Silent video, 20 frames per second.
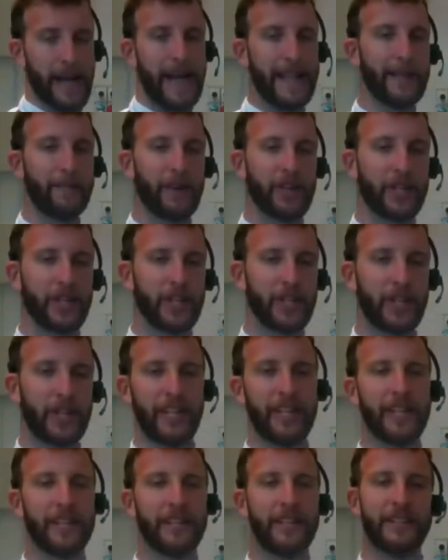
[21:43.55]
And the
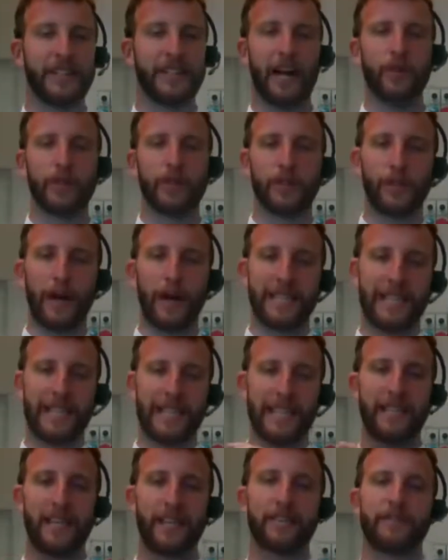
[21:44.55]
machine, it is
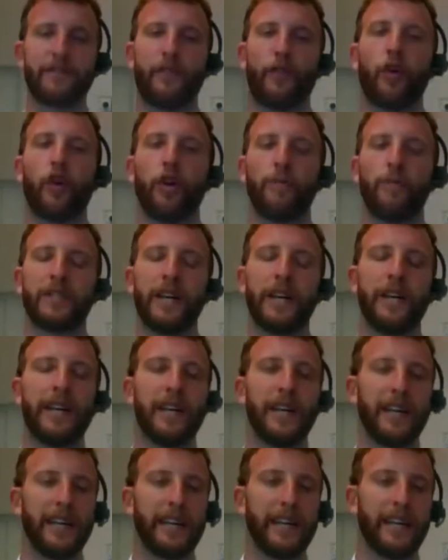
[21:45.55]
automatically transformed
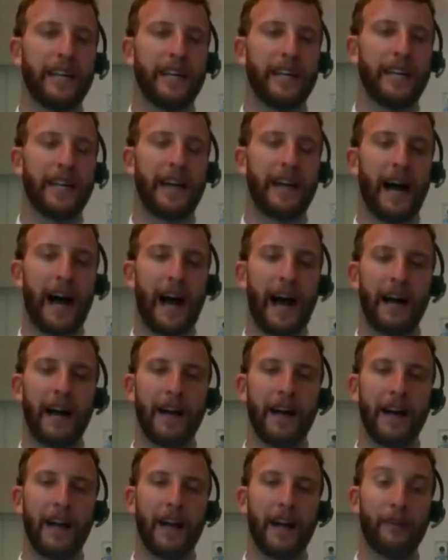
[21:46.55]
in
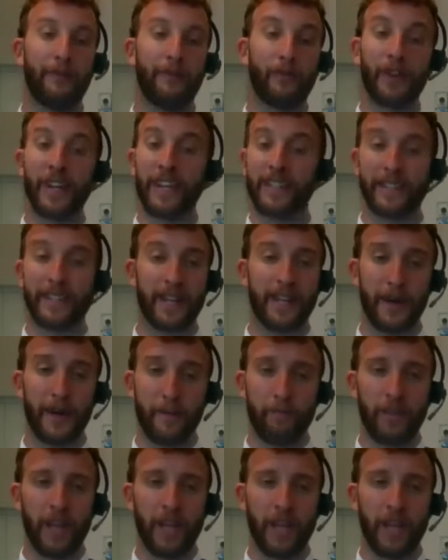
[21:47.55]
a freezer